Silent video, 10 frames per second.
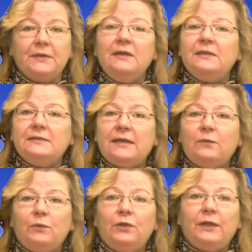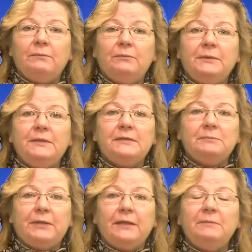The state will implement this
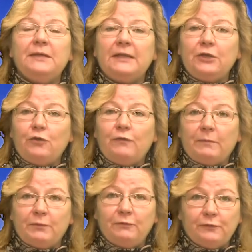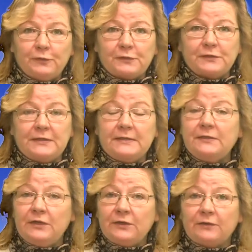plan beginning November 1st
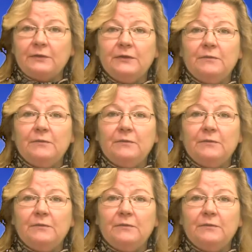this year,